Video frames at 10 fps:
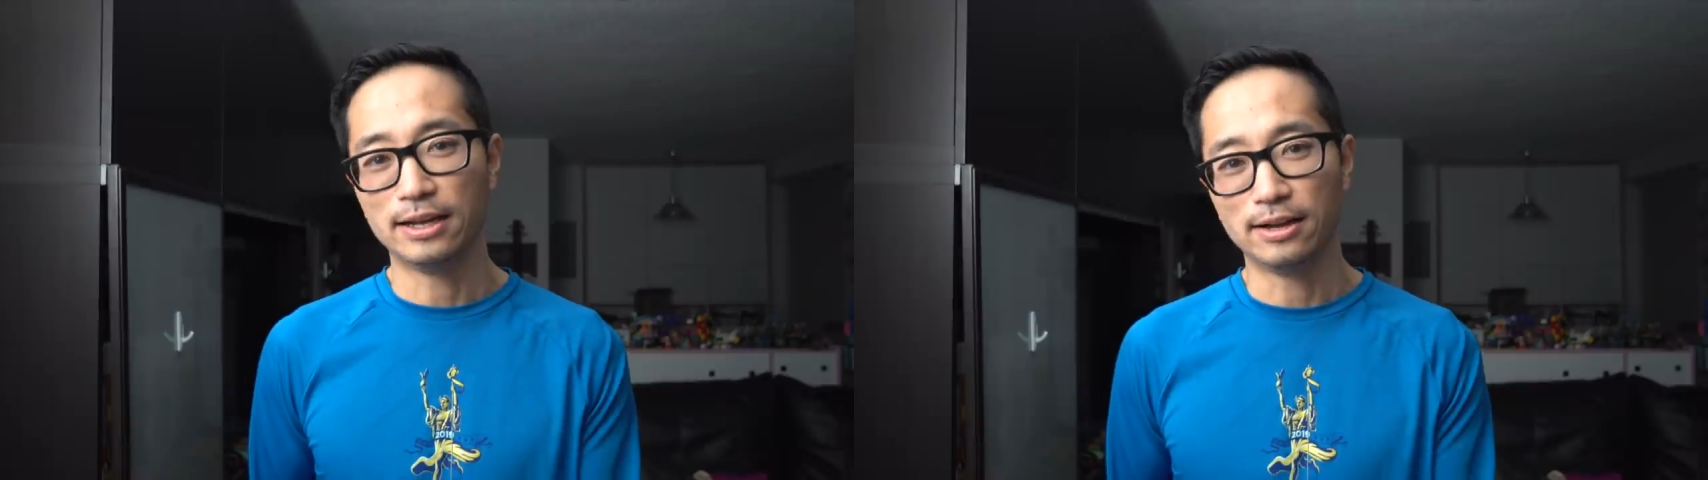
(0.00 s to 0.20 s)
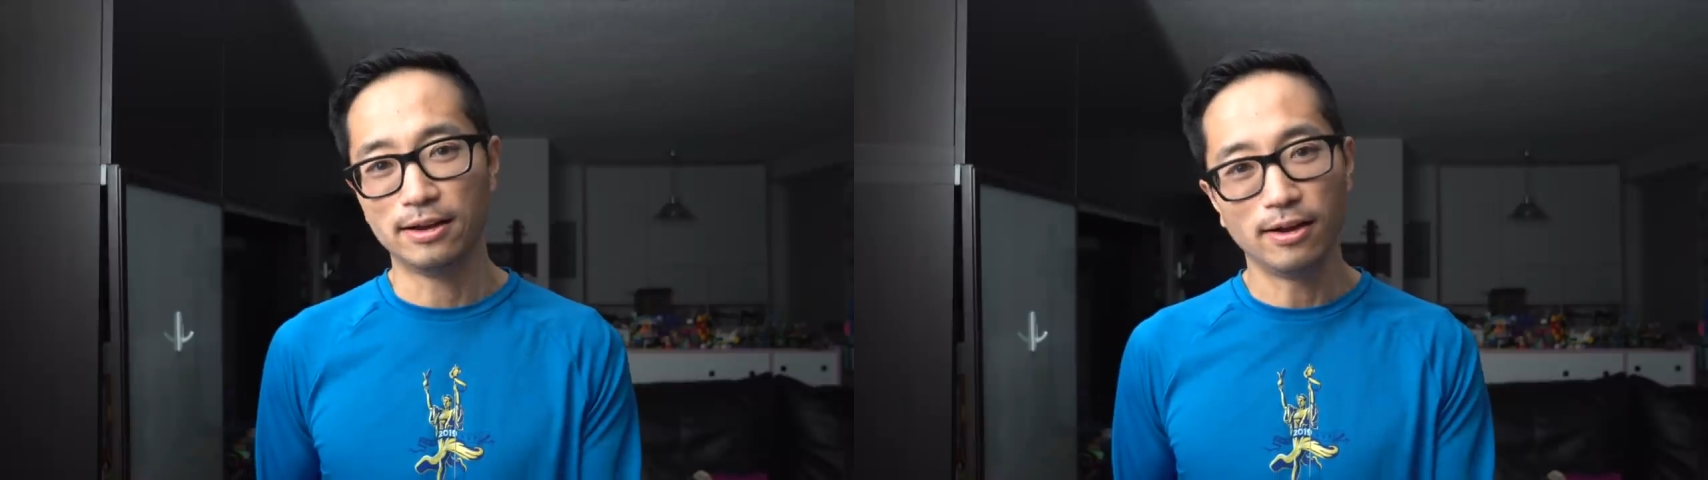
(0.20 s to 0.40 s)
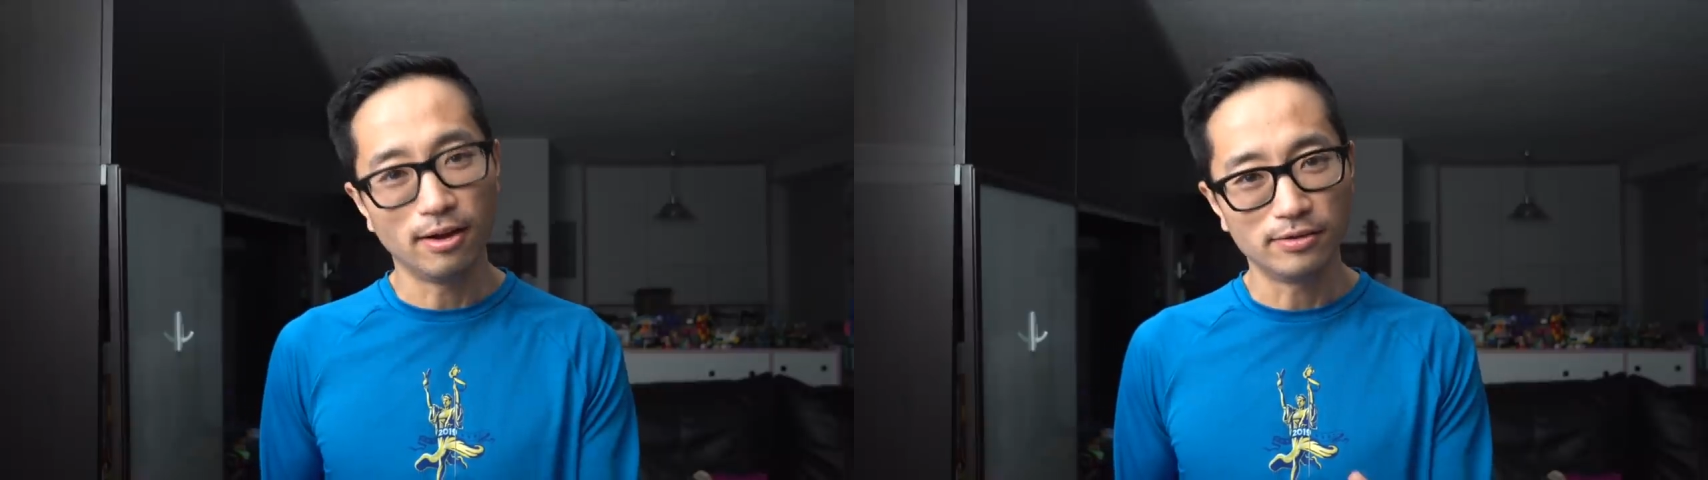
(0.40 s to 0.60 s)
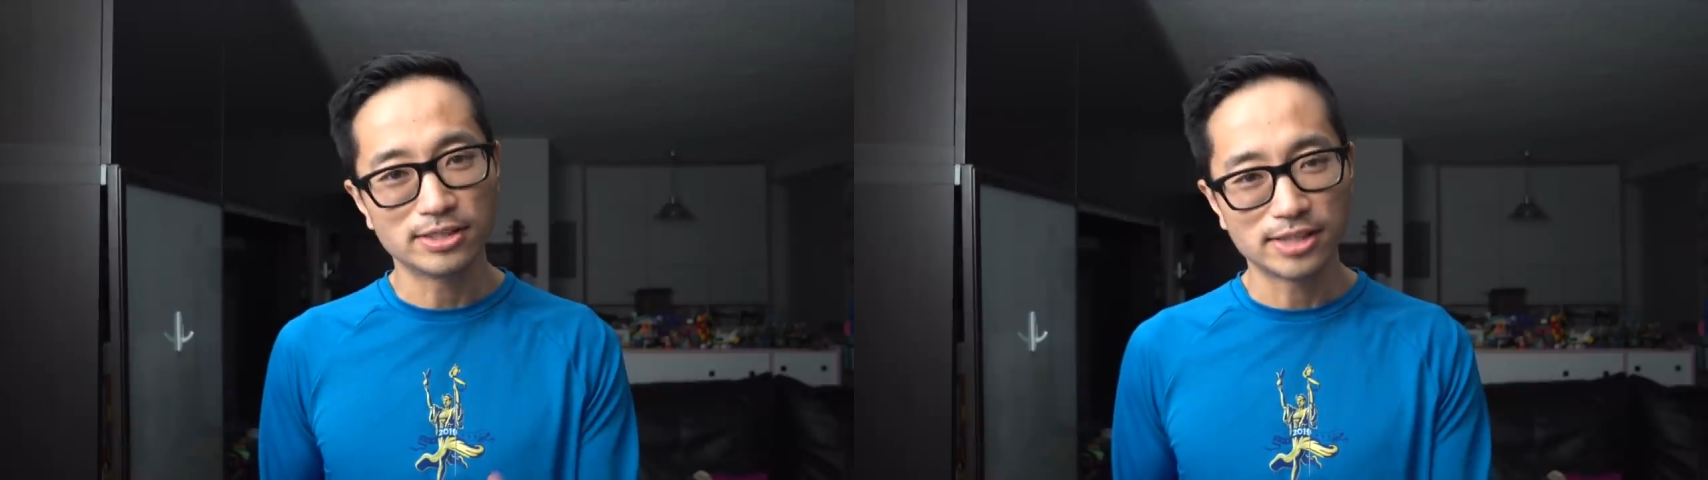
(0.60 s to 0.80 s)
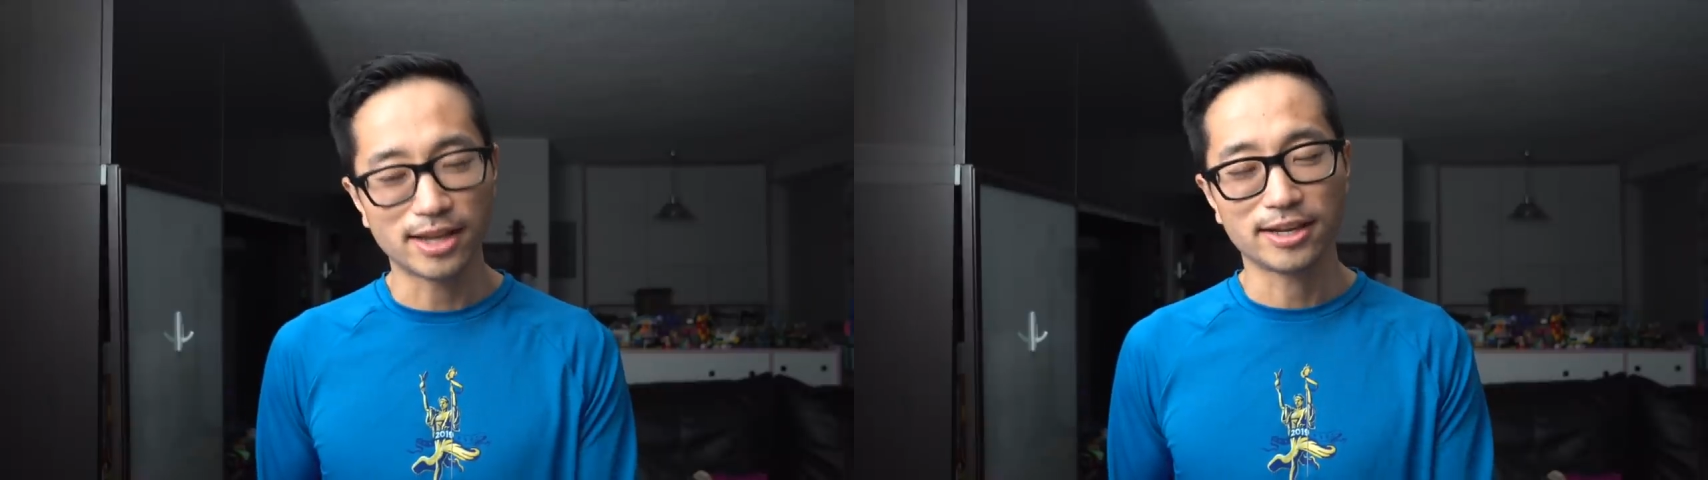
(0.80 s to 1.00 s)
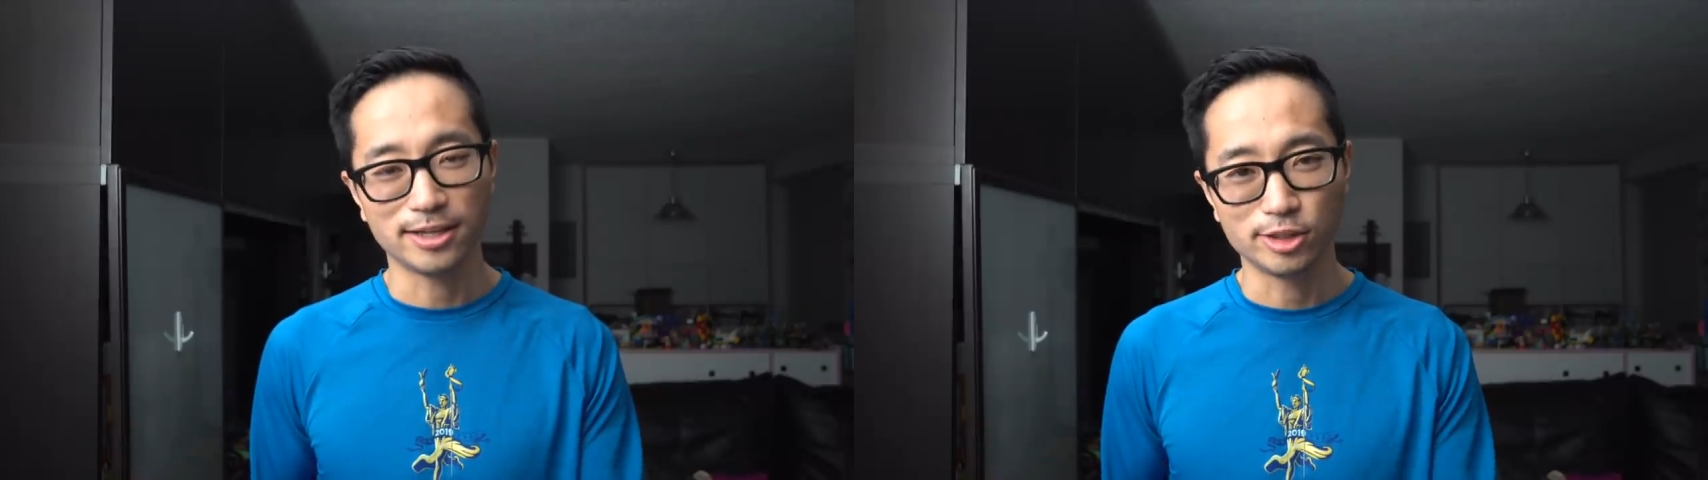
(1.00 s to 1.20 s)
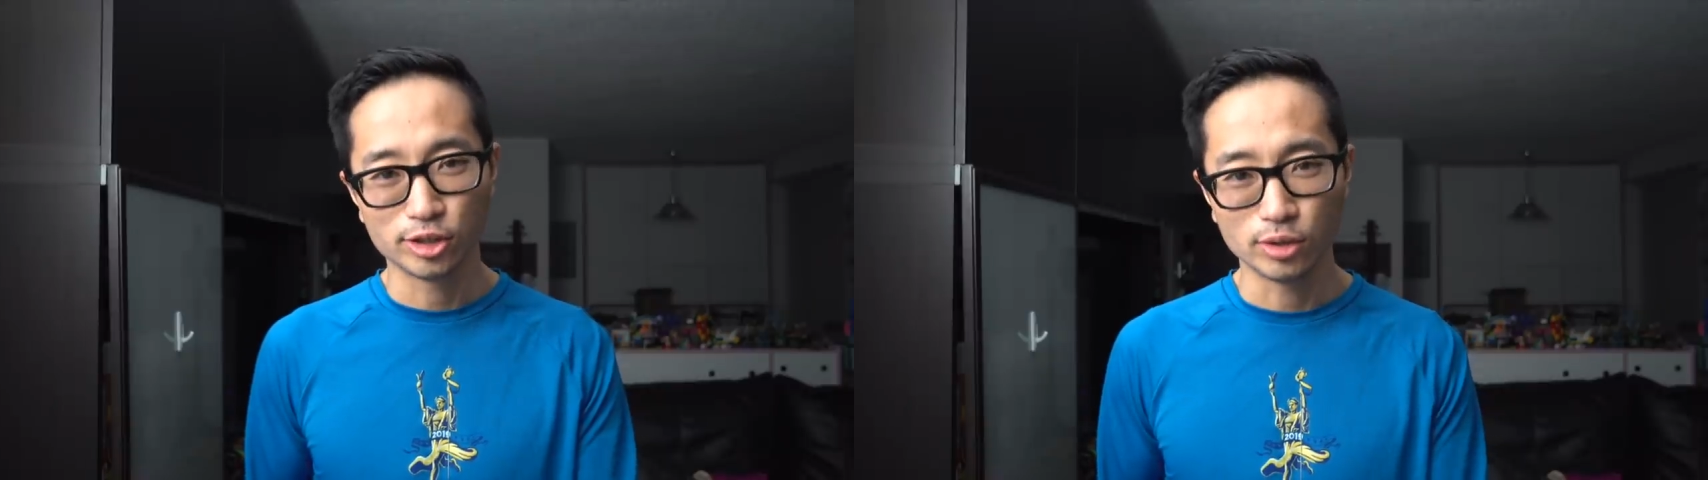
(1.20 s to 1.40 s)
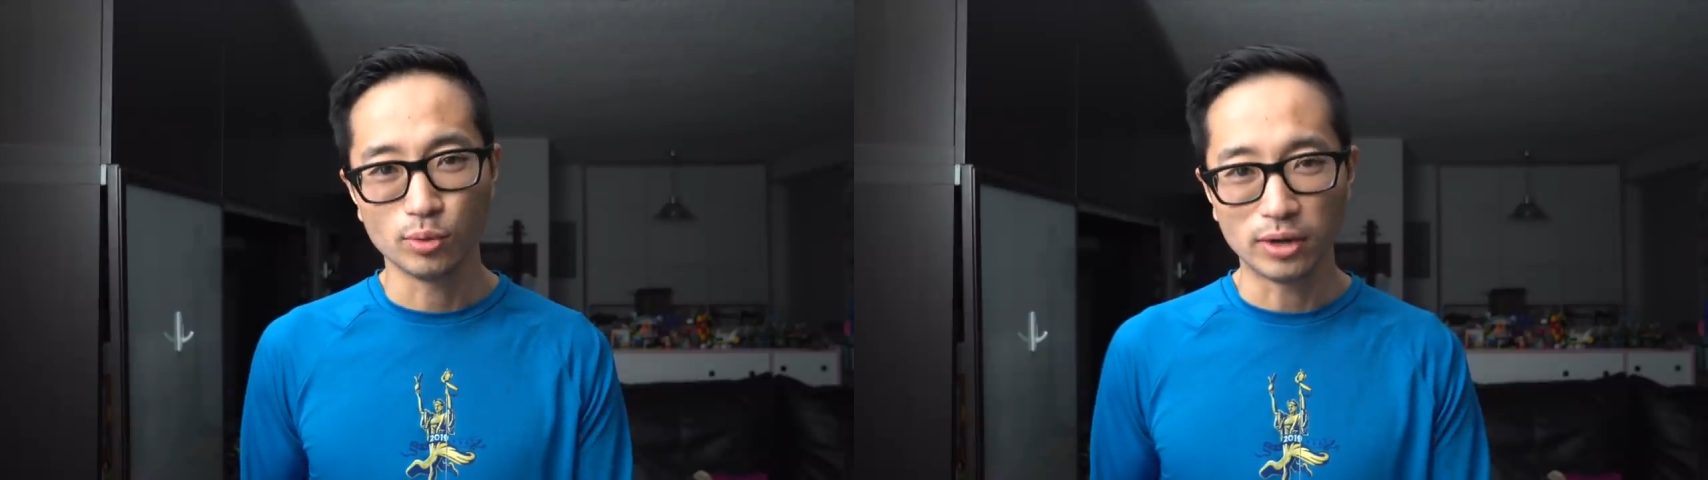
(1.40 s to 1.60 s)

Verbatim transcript: uh, of a stack height shoe